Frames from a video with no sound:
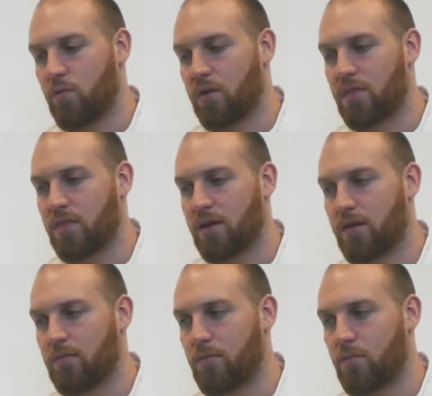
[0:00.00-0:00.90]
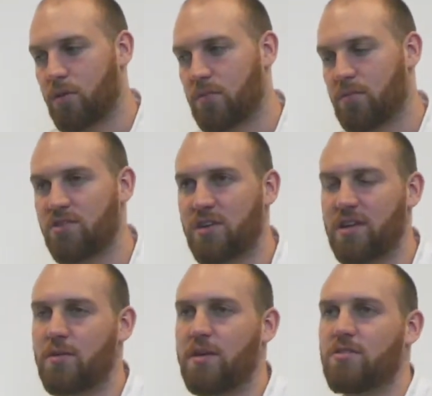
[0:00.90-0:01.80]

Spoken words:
with machinery.